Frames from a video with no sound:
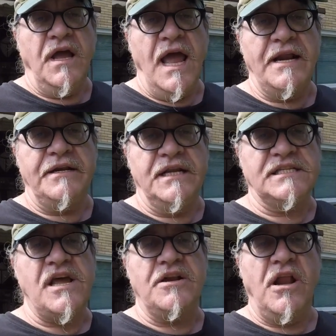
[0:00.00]
and
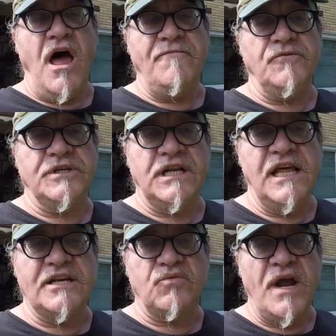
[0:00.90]
it's unlawful to
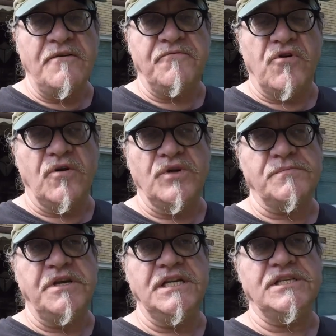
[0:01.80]
collect rent for it,
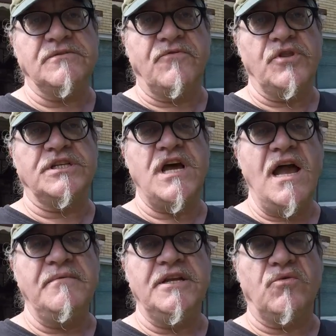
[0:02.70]
which means for the
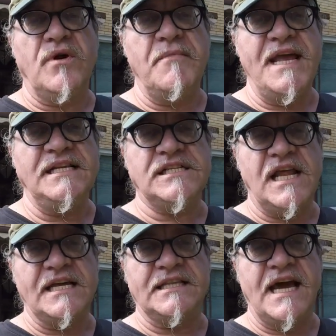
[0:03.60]
time that it remains
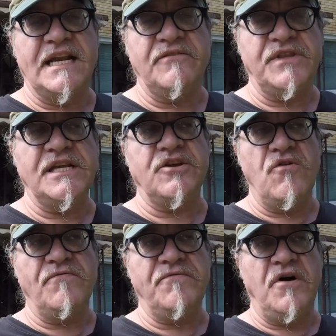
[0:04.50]
like that, if they
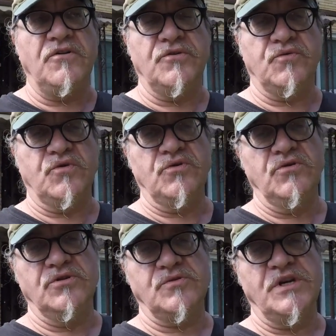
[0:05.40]
don't follow the
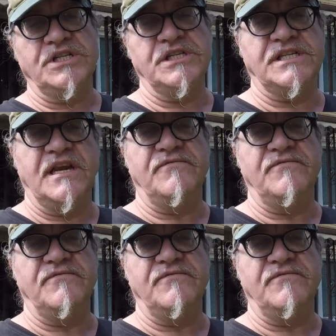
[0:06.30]
rules, which is give